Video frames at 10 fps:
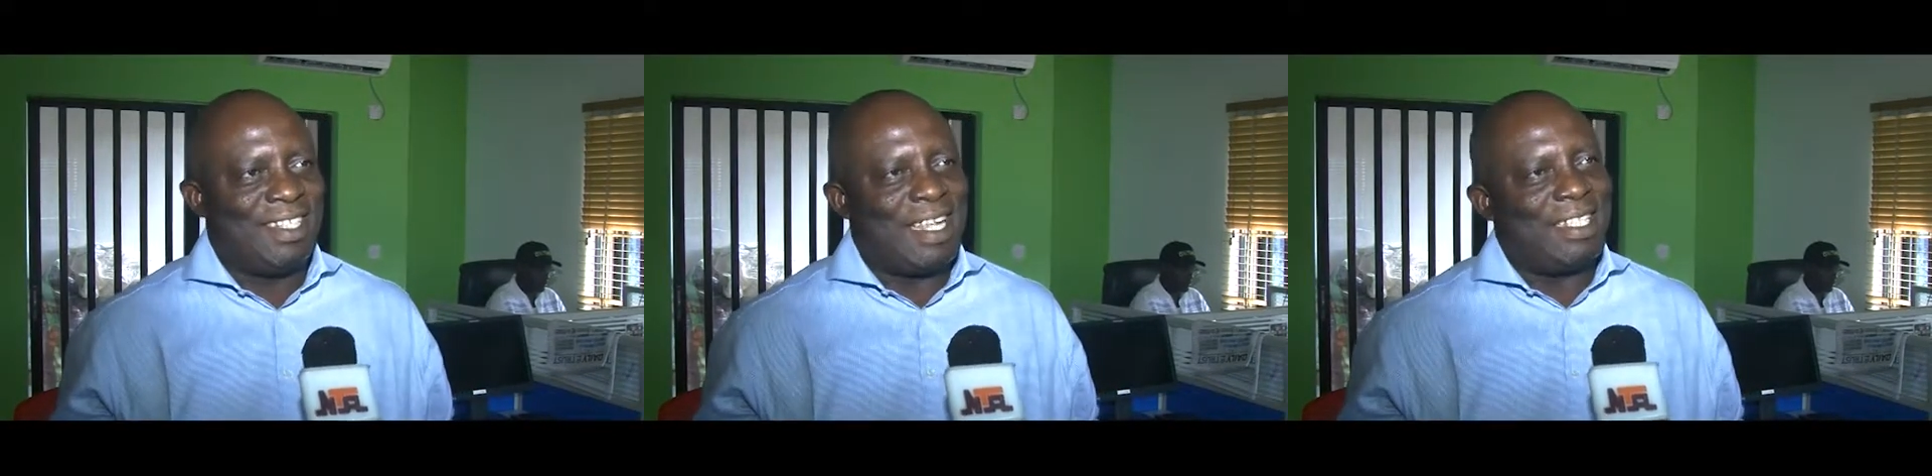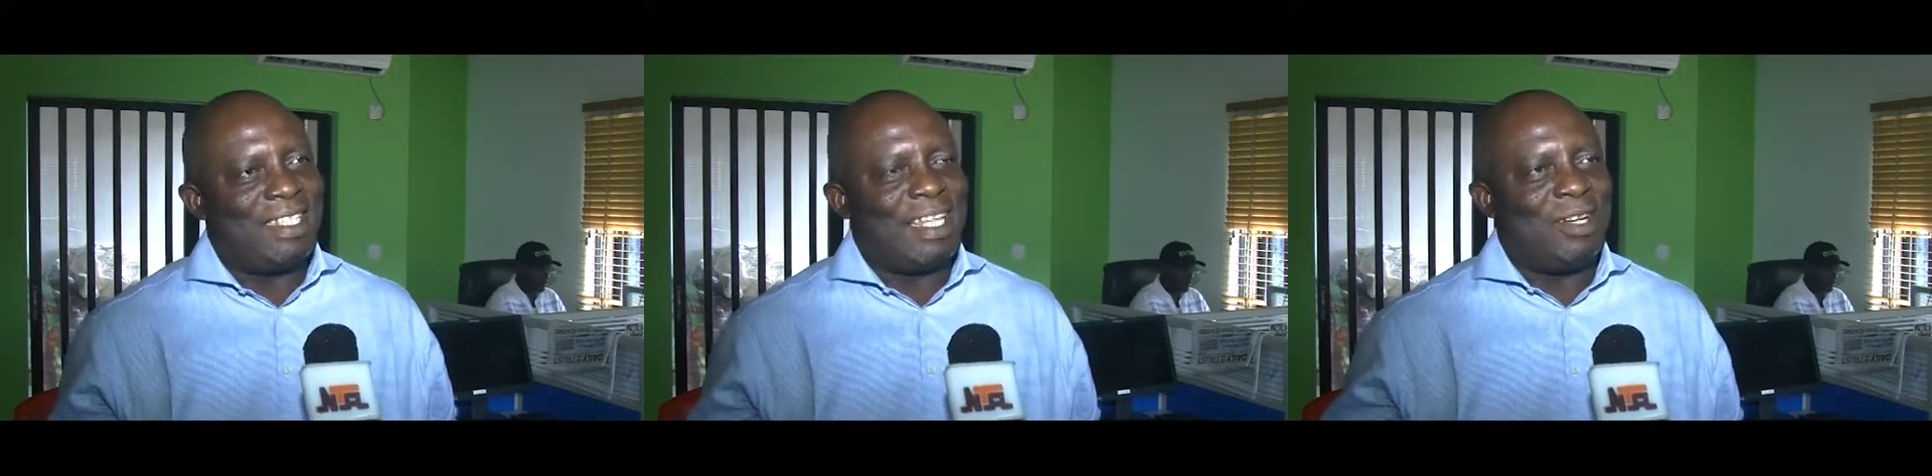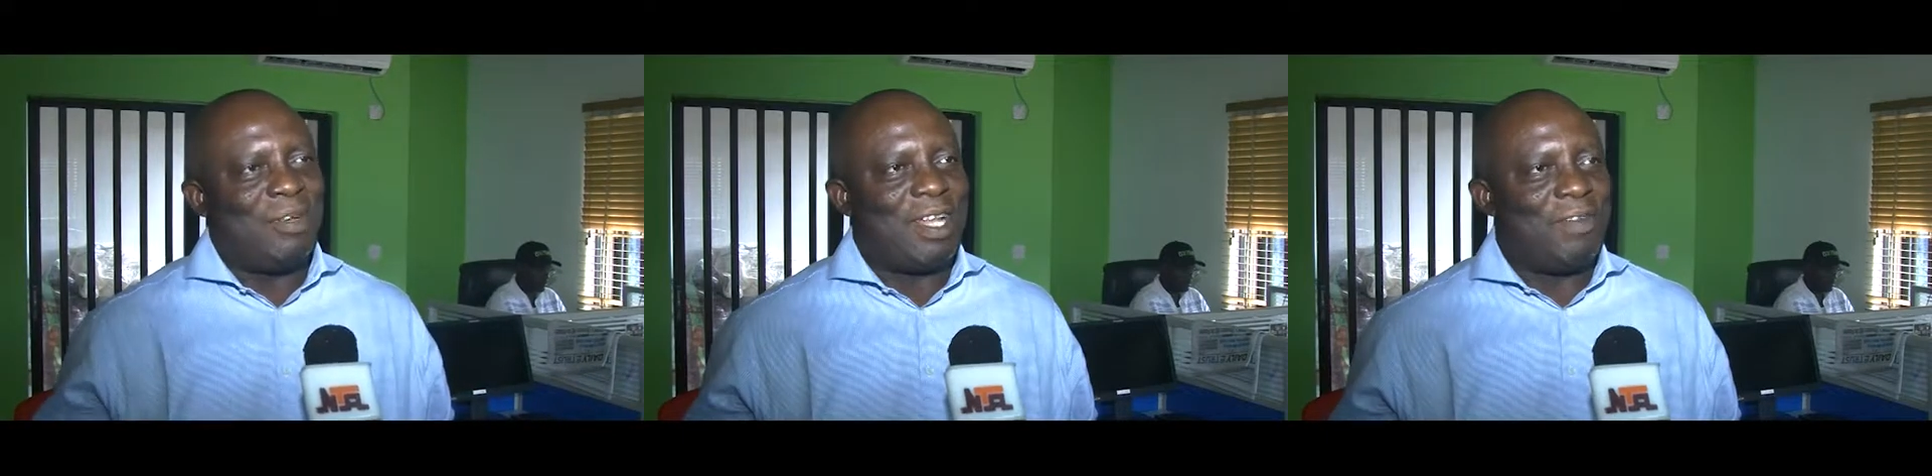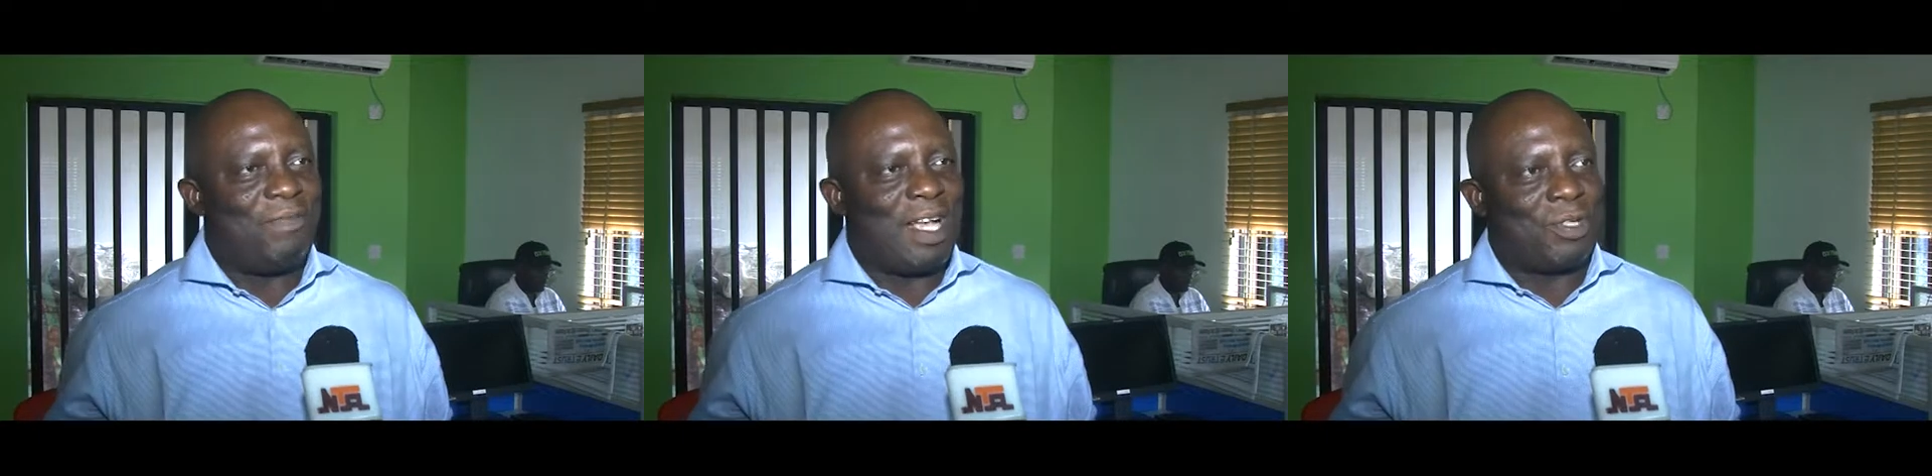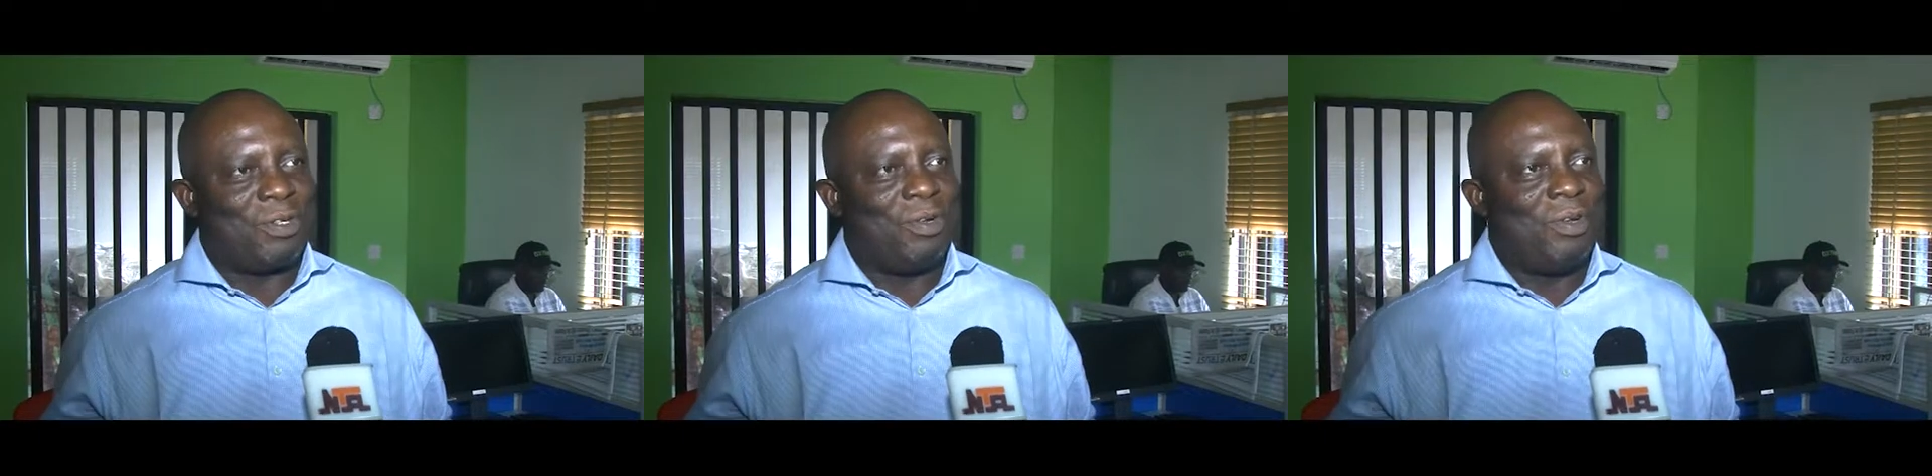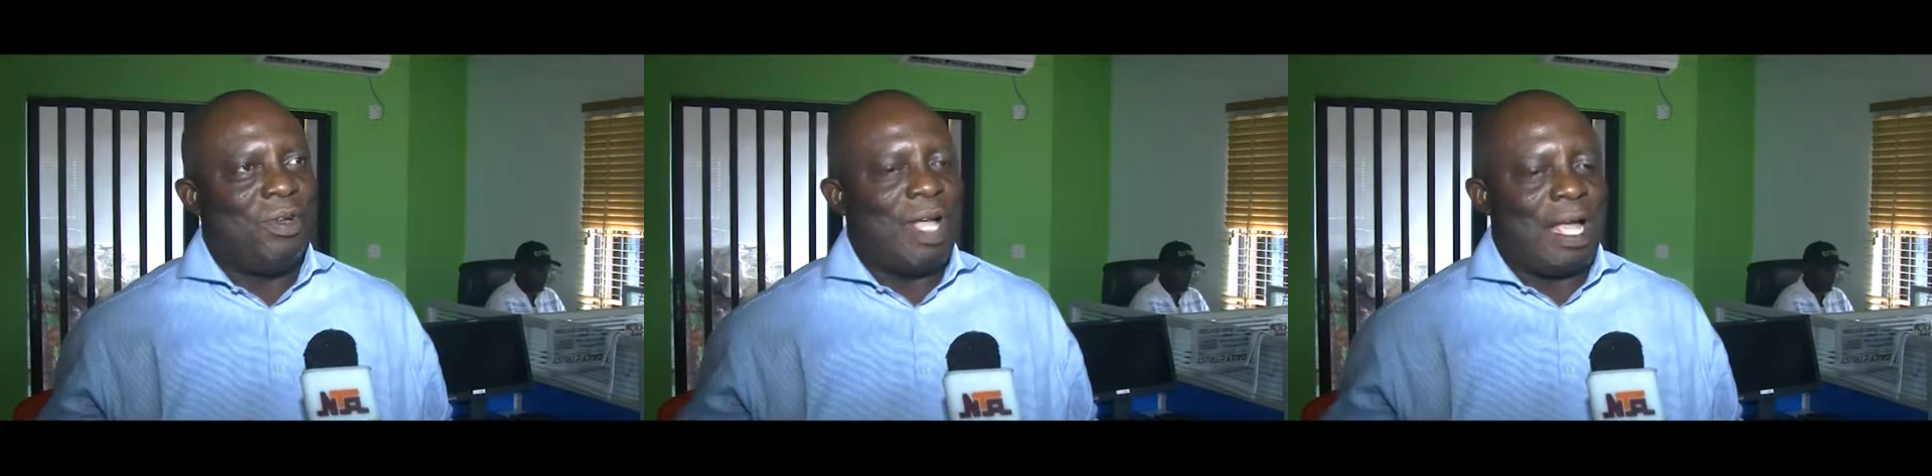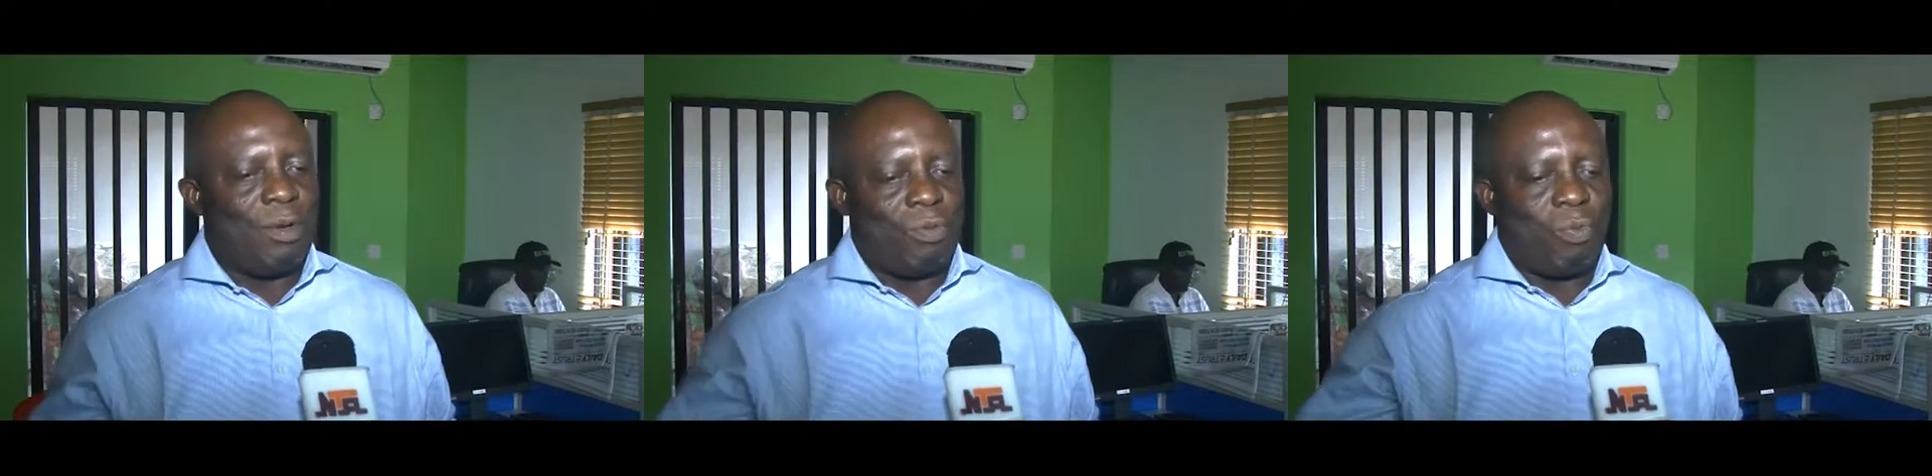That is another factor. And